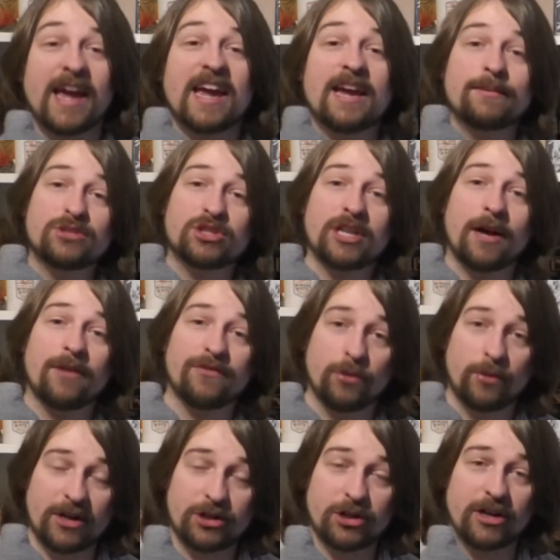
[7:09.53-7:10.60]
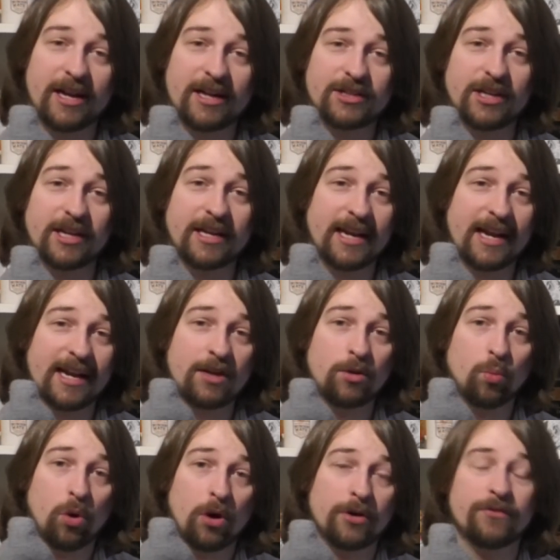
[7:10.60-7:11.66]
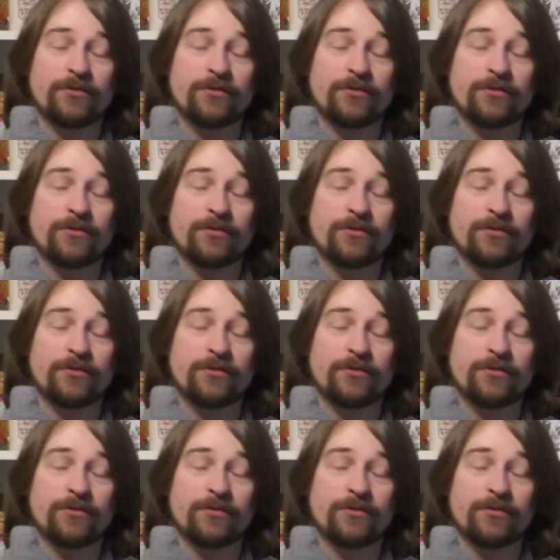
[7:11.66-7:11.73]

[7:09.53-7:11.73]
himself originating in one